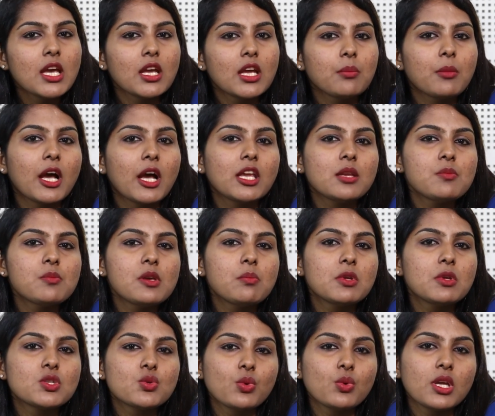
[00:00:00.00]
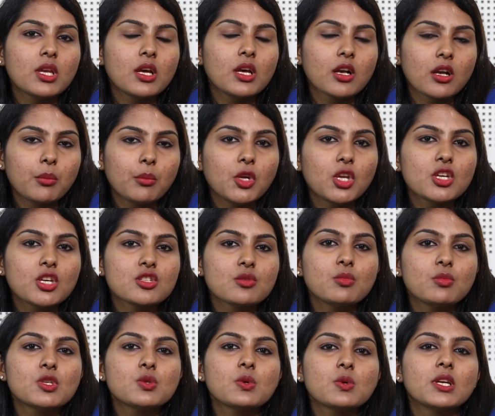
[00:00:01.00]
It might be between communication
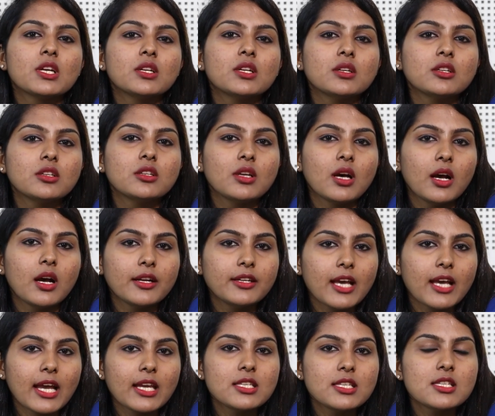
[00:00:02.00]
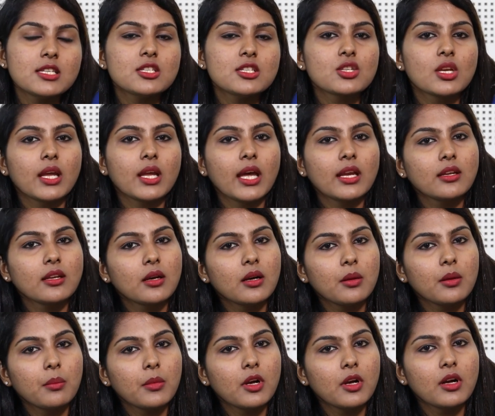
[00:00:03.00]
between a dietitian and
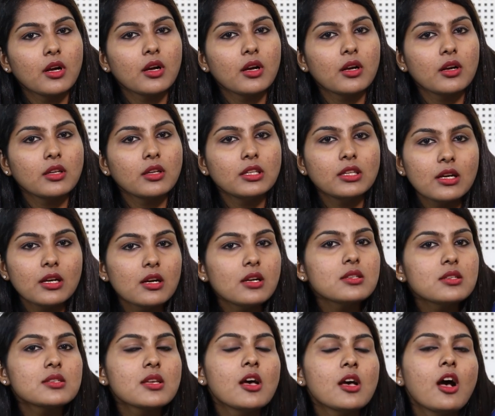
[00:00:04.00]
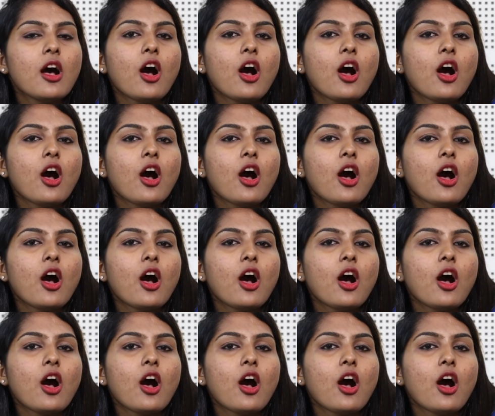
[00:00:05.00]
a nurse,